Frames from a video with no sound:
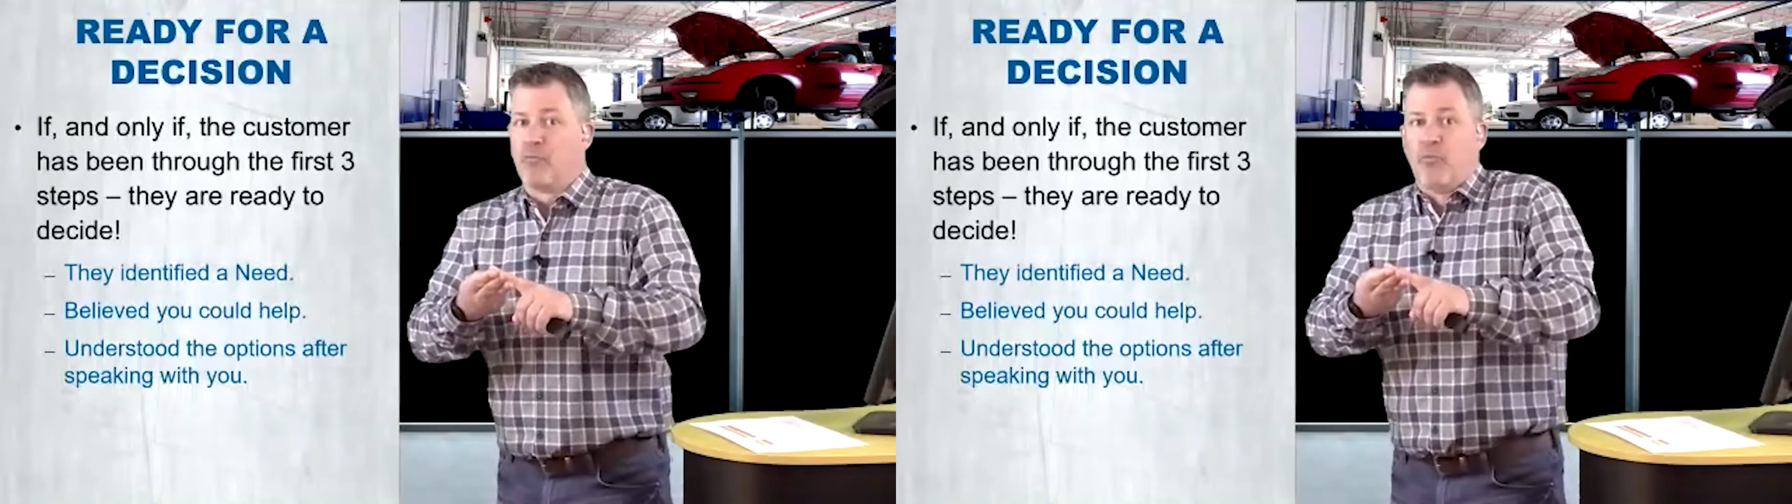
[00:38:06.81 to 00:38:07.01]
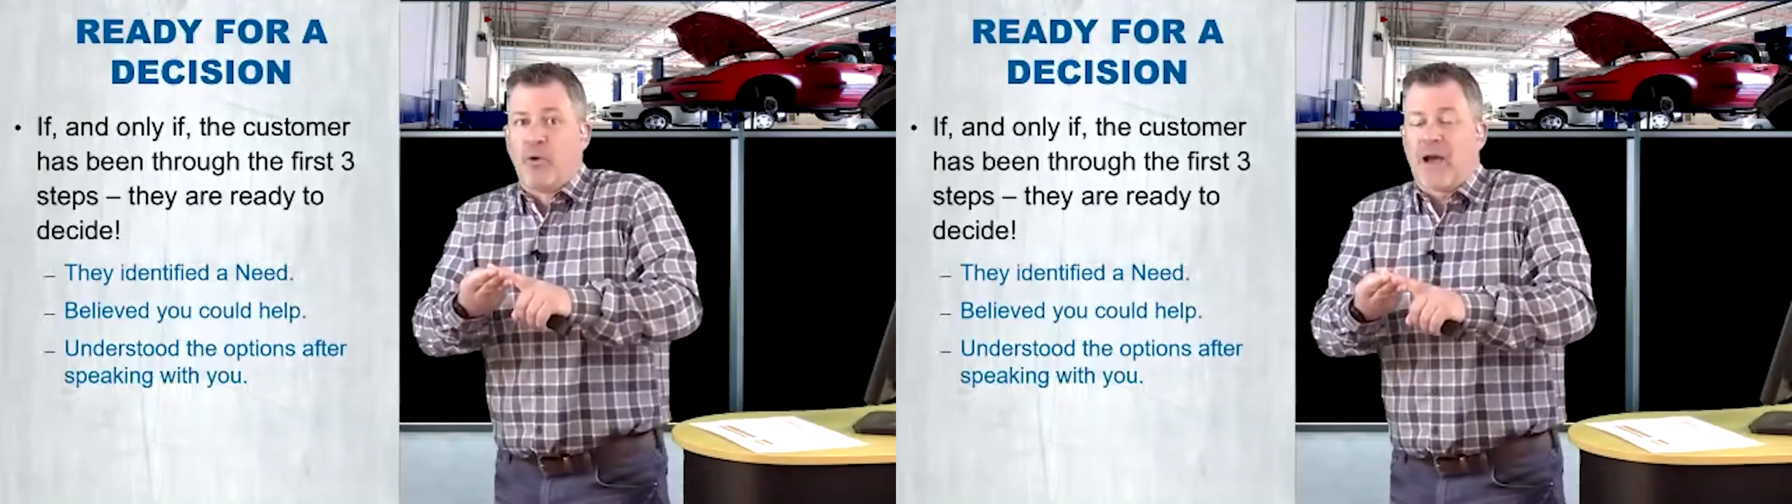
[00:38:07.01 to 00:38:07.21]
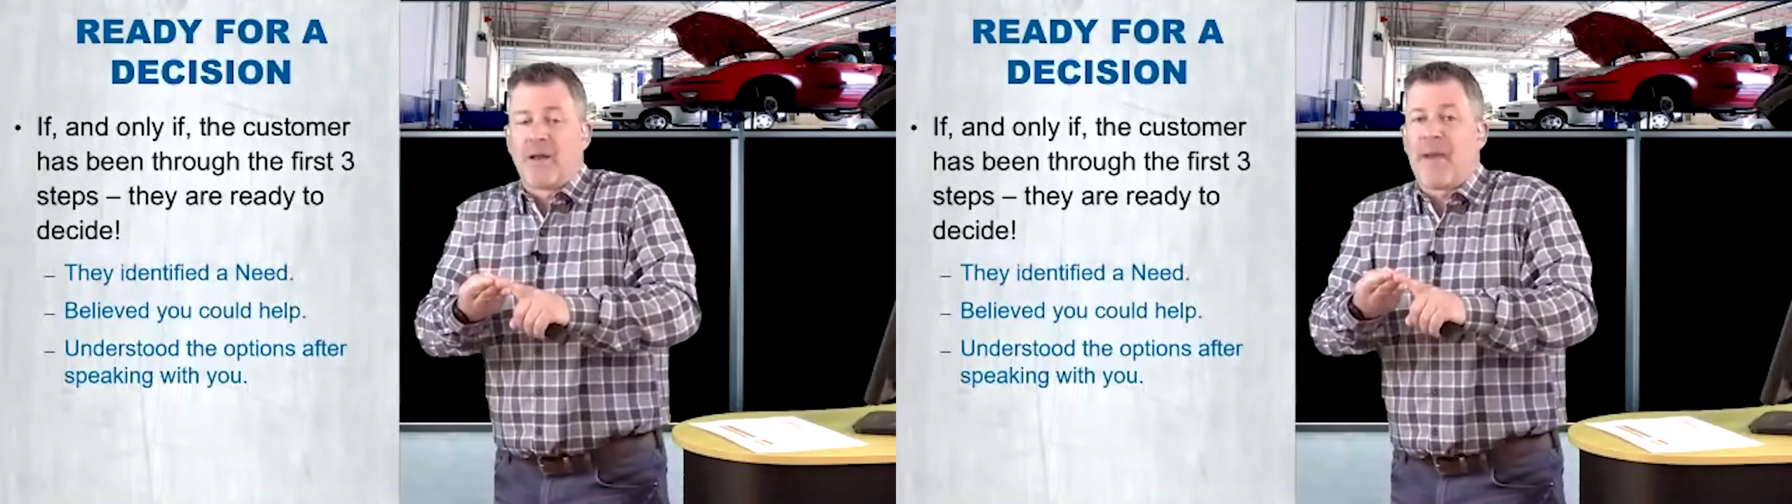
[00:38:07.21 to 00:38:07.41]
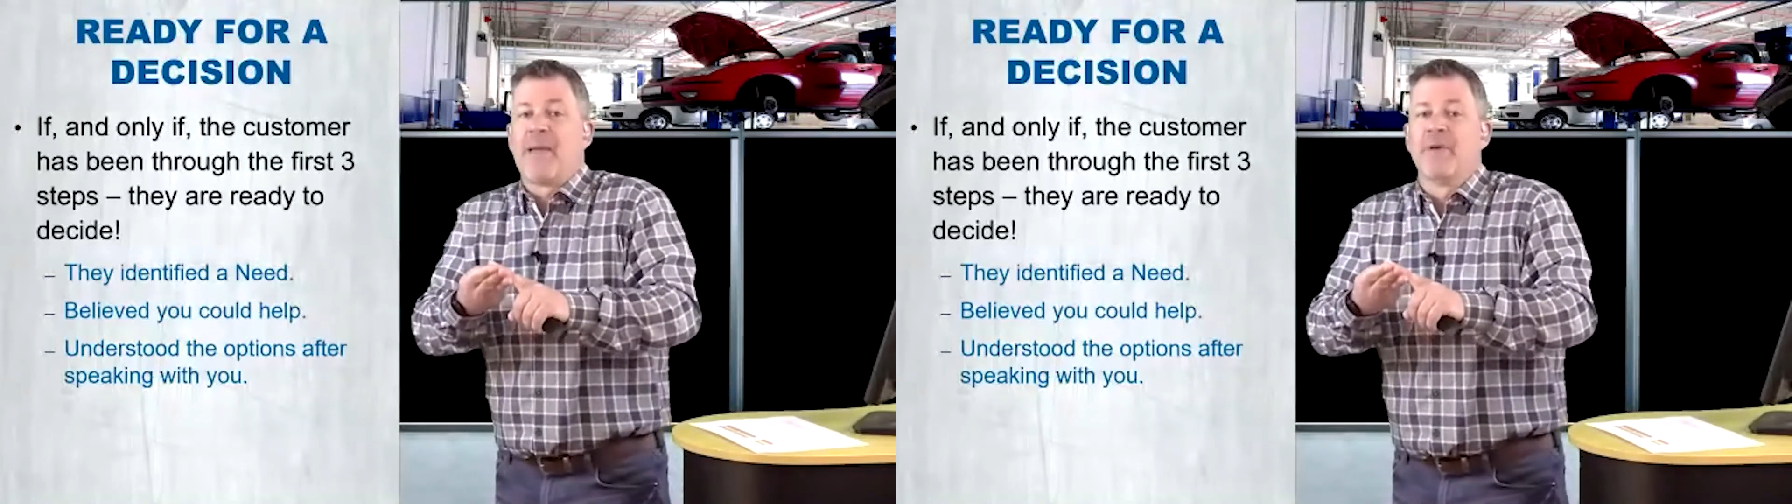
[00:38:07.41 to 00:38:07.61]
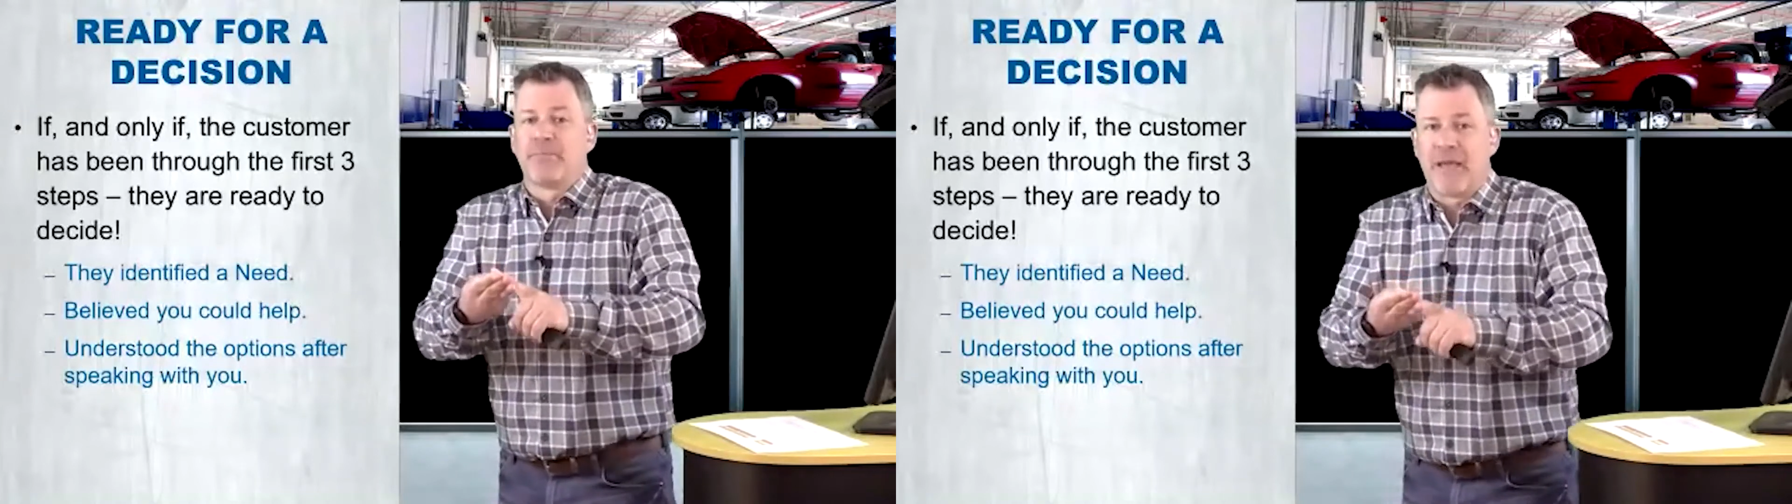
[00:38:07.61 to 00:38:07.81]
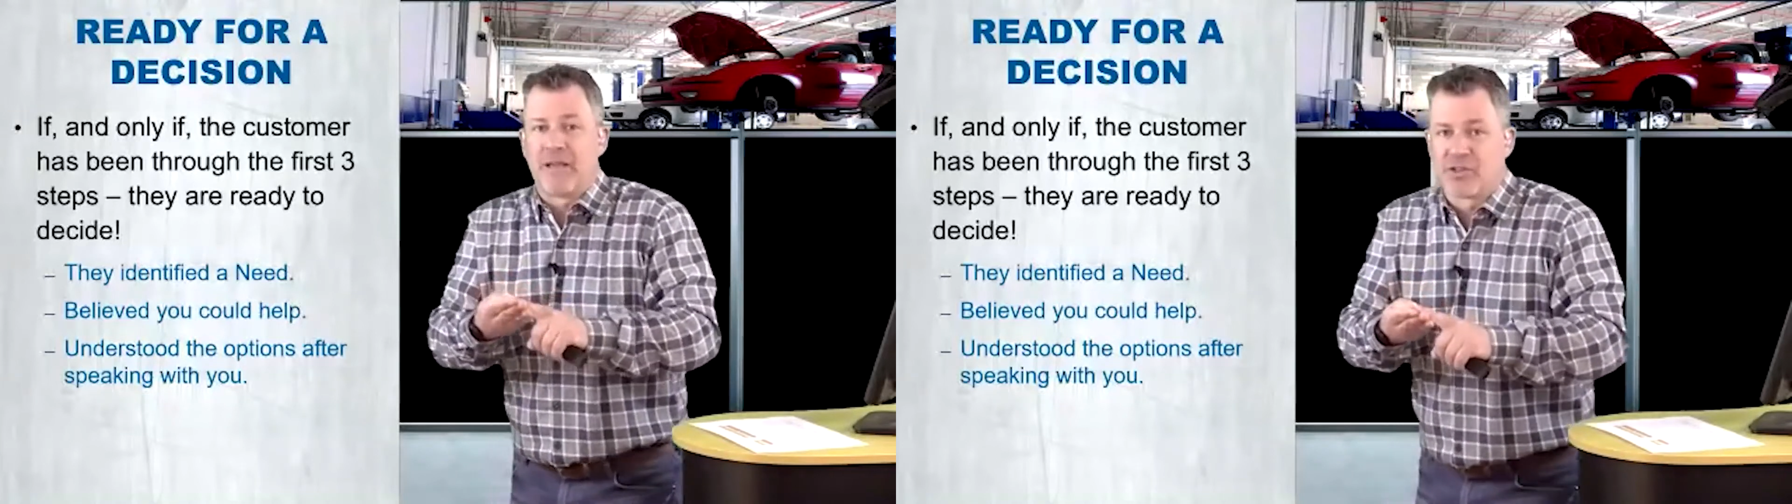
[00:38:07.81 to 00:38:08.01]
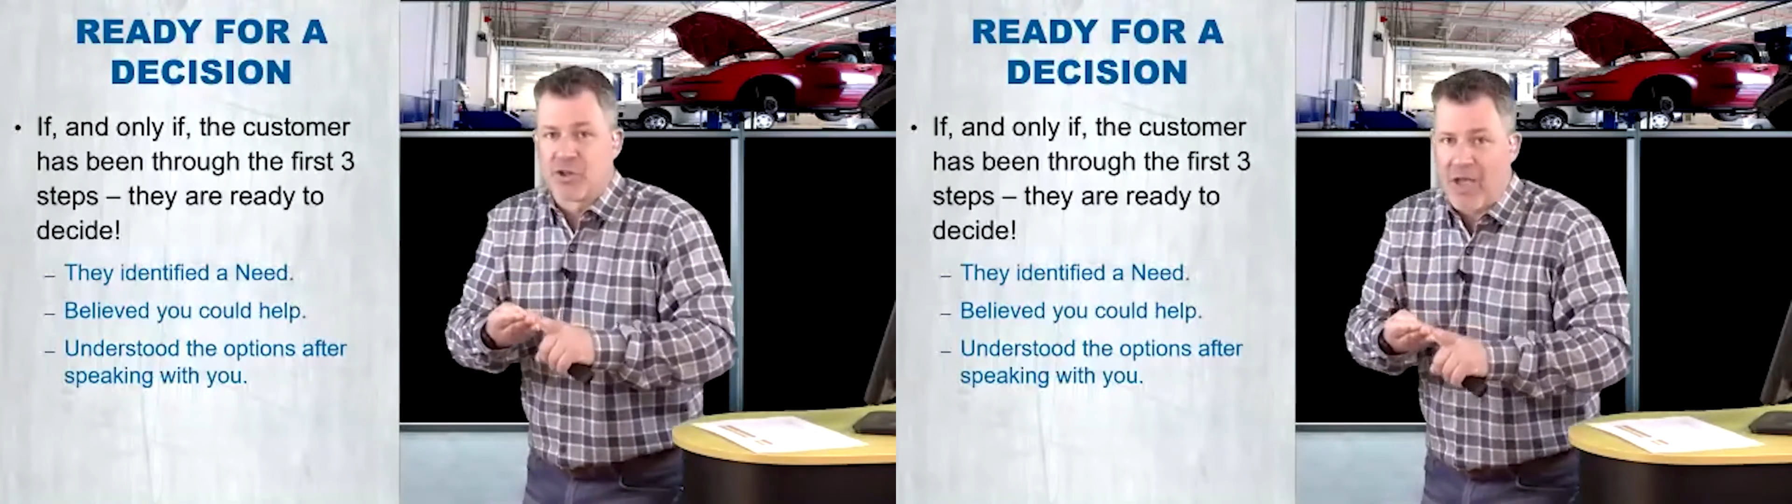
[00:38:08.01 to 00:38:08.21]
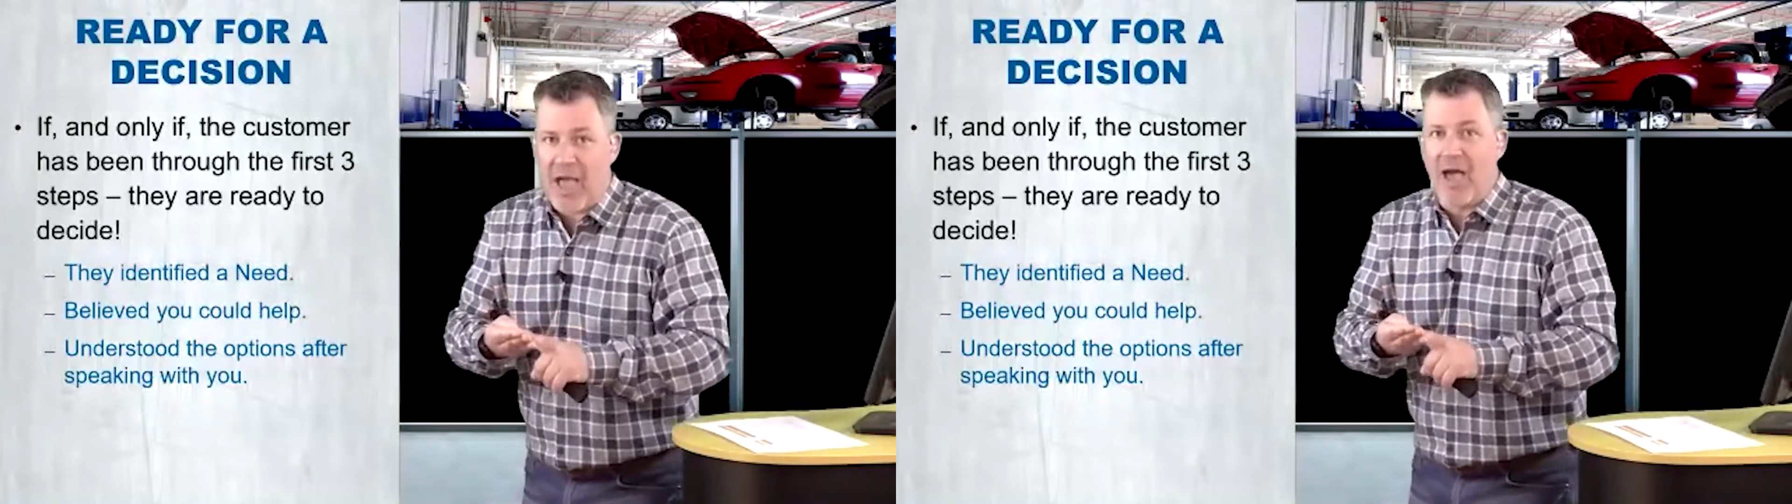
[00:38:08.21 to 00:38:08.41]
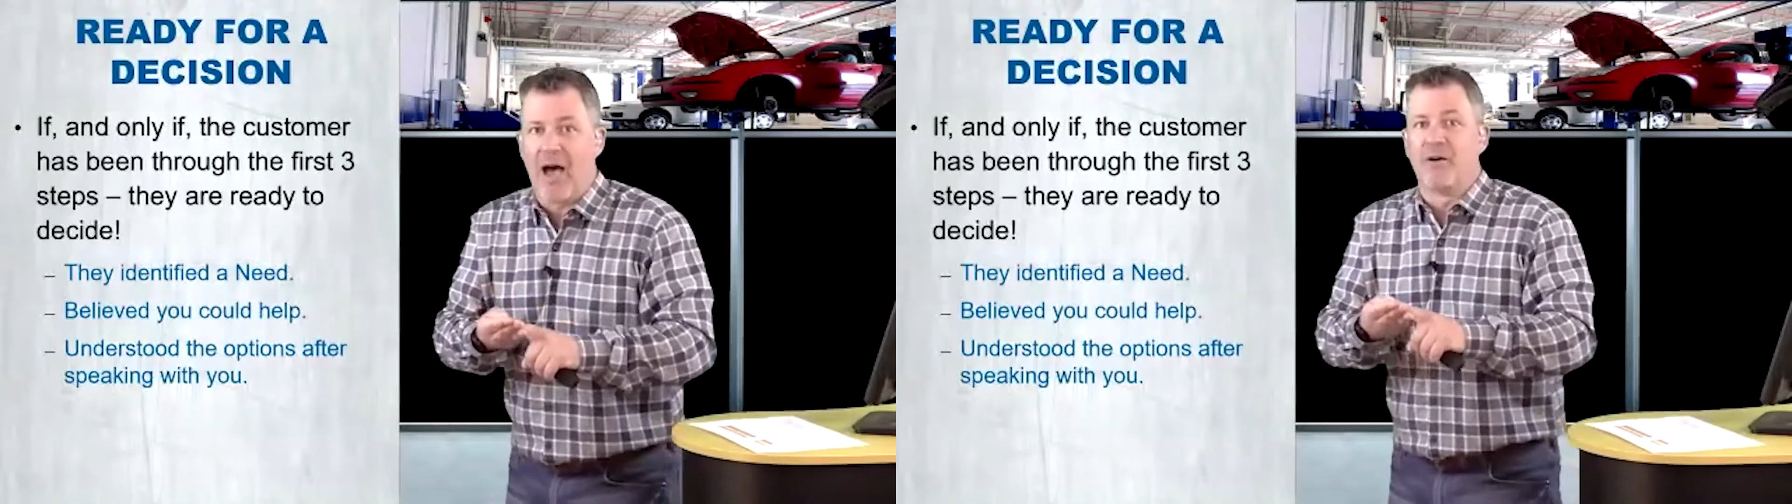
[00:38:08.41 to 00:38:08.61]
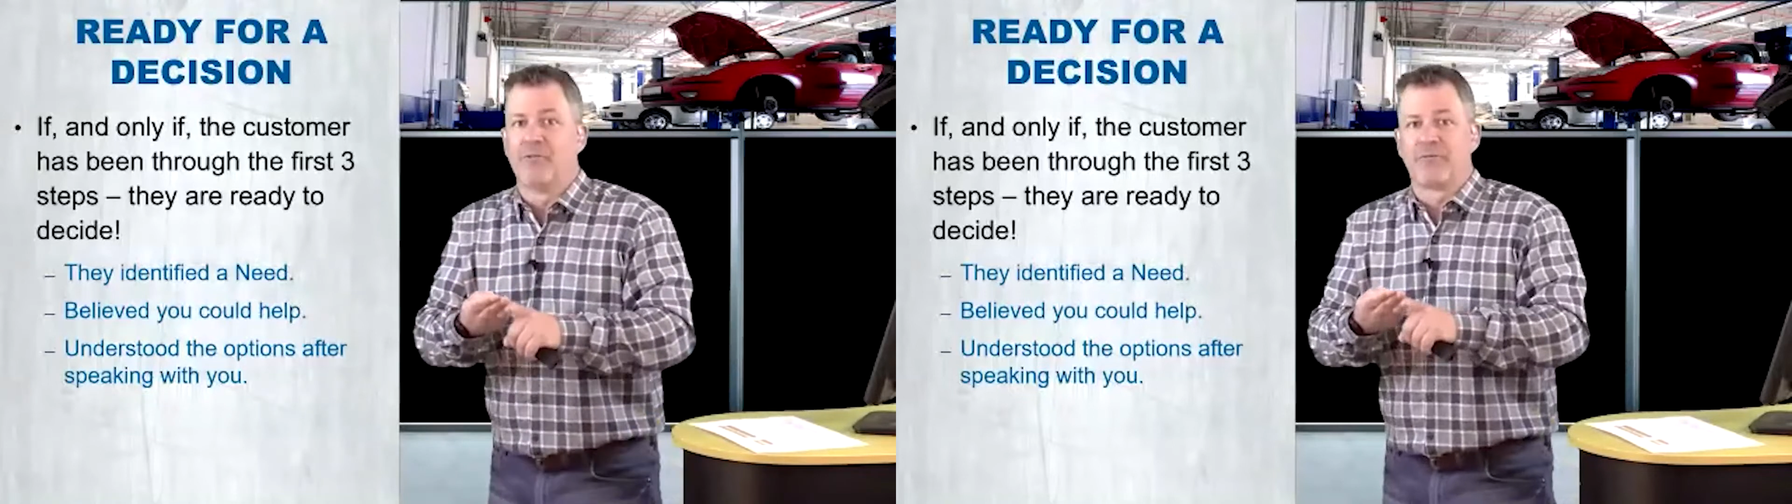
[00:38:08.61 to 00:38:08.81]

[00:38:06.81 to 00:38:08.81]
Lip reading: What kind of payment plans do you have?